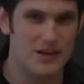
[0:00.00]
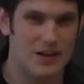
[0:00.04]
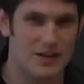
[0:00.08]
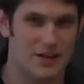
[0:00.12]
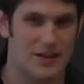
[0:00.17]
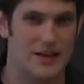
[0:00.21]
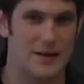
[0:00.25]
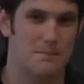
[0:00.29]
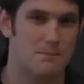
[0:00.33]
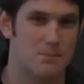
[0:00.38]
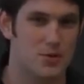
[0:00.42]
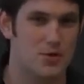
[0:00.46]

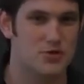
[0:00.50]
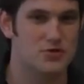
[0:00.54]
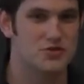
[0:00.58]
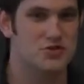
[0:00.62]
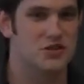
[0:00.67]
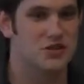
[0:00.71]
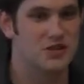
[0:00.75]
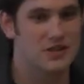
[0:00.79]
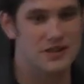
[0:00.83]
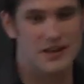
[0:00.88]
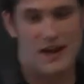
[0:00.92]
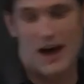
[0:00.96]
Like,
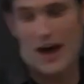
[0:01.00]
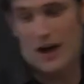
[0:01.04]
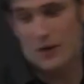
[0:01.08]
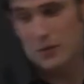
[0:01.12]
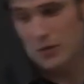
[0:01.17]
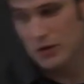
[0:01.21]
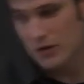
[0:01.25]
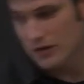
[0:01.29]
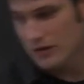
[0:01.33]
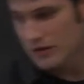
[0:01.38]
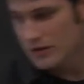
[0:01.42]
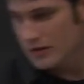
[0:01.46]
personally, I
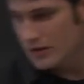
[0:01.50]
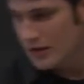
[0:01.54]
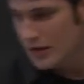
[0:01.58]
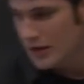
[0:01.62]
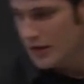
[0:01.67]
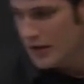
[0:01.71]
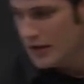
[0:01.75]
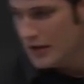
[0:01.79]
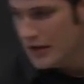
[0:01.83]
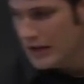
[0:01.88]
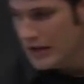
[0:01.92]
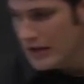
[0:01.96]
wouldn't.
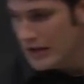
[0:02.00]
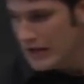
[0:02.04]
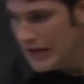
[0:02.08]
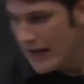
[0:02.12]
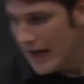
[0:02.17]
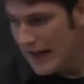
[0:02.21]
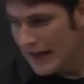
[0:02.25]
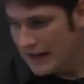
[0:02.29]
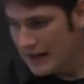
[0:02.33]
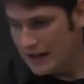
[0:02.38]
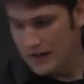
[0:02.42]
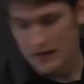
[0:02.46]

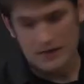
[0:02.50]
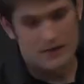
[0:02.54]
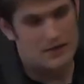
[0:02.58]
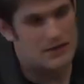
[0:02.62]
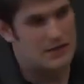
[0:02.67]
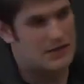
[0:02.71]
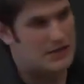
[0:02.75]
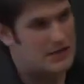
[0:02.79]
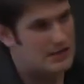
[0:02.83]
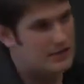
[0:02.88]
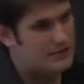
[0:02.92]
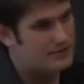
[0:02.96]

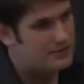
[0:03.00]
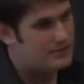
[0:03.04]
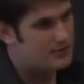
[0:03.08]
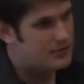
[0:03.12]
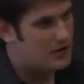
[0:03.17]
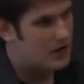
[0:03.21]
And if